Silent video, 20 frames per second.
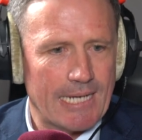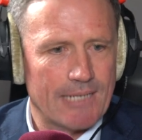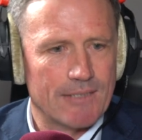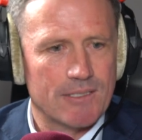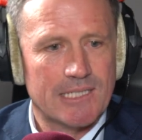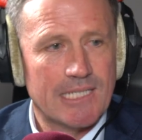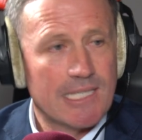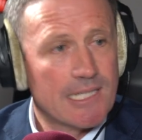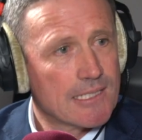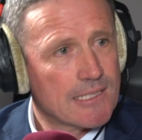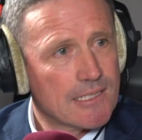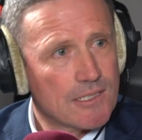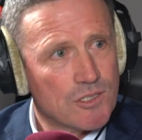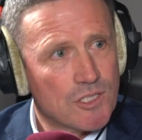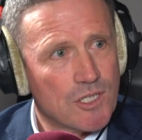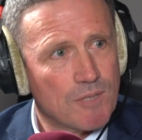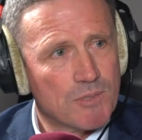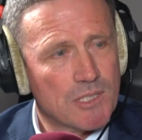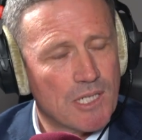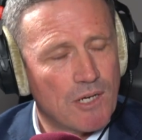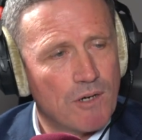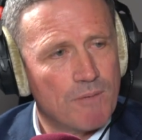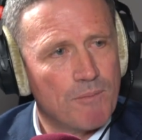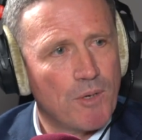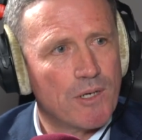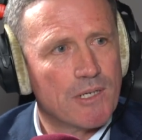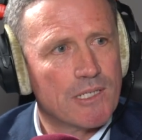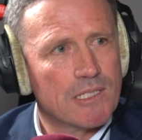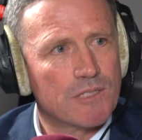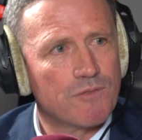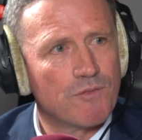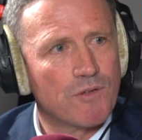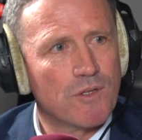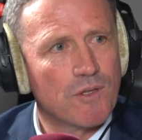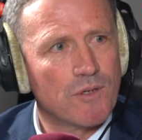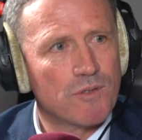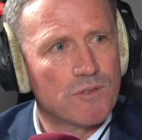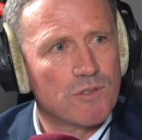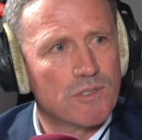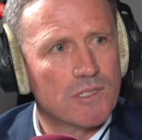citizenship ceremonies for
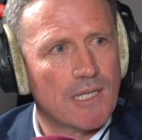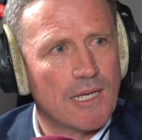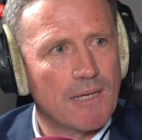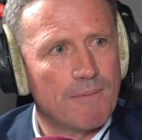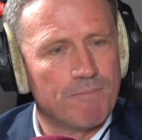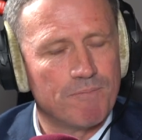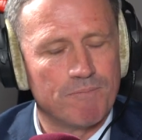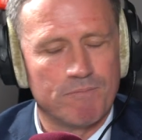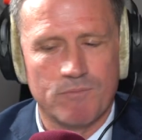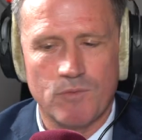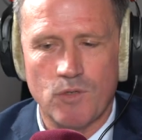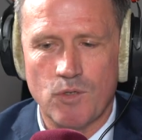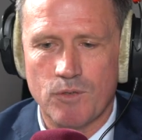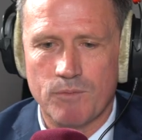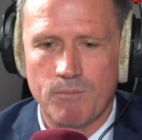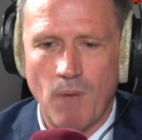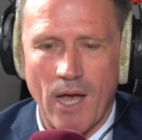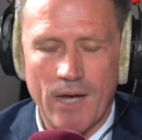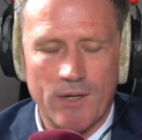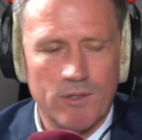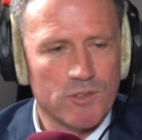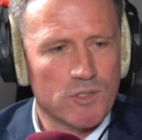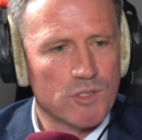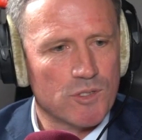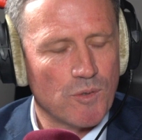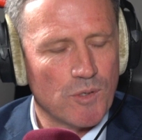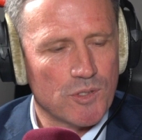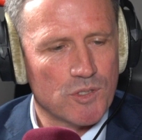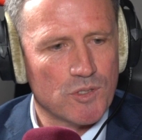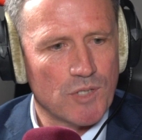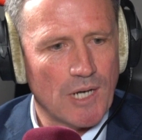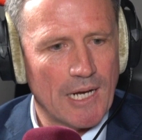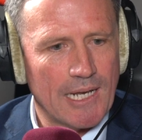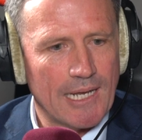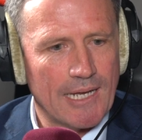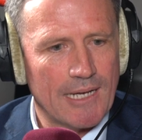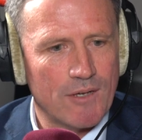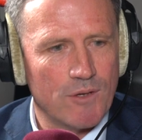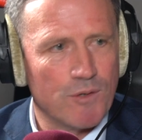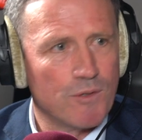those new migrants to
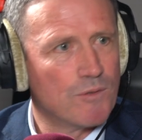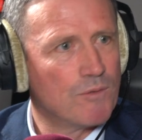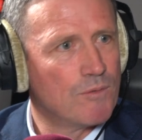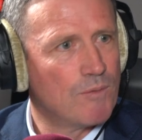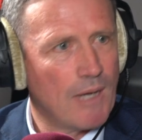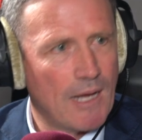Australia who